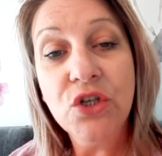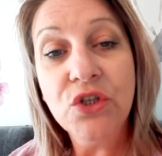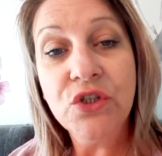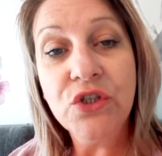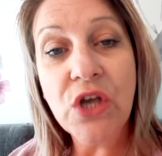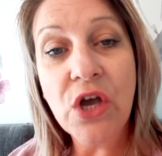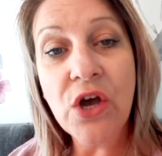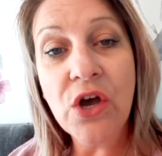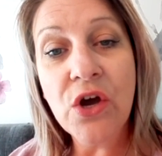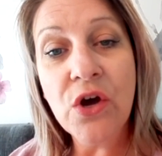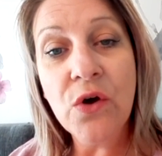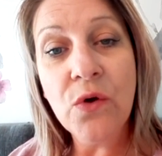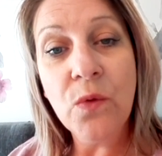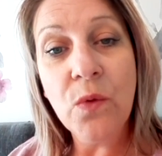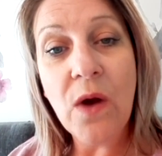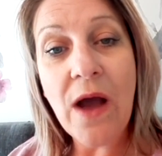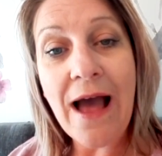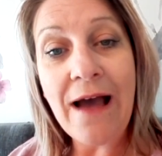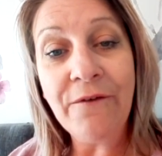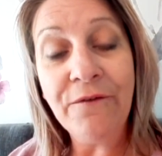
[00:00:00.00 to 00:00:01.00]

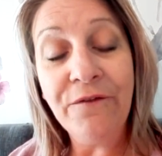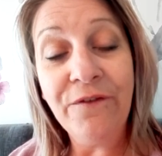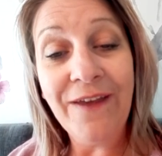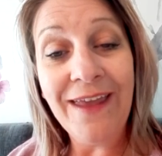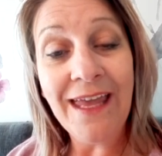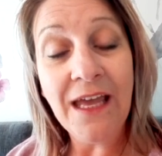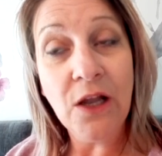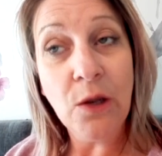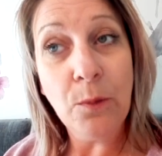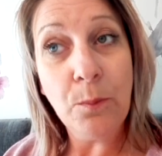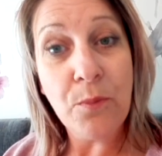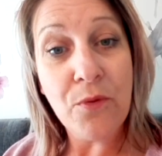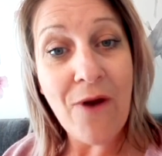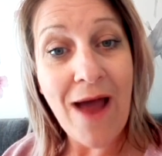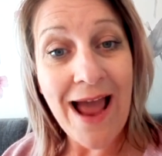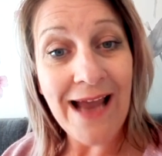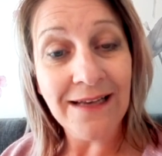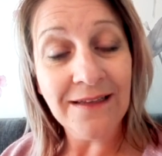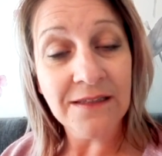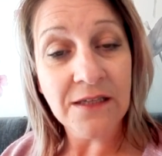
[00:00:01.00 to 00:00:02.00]
So I feel
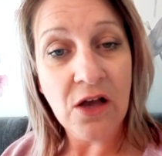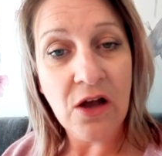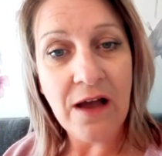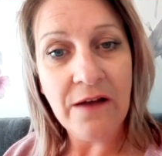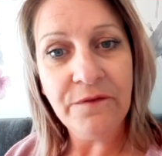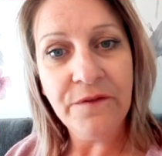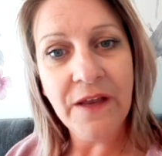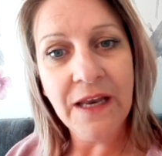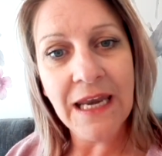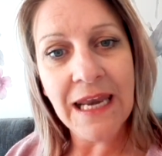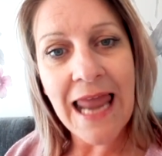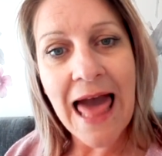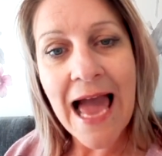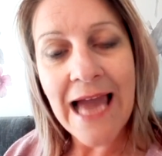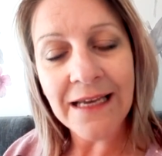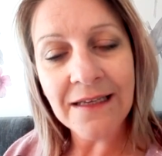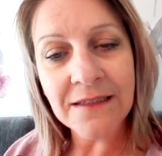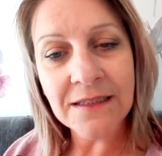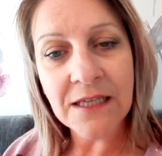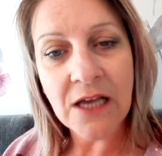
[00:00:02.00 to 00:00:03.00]
brighter, I feel
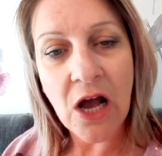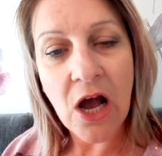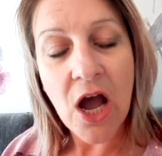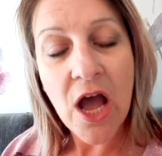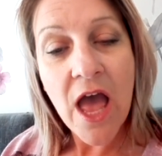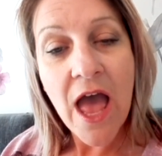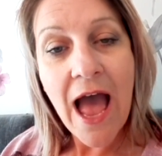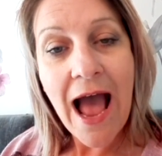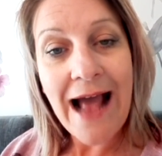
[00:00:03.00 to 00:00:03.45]
lighter,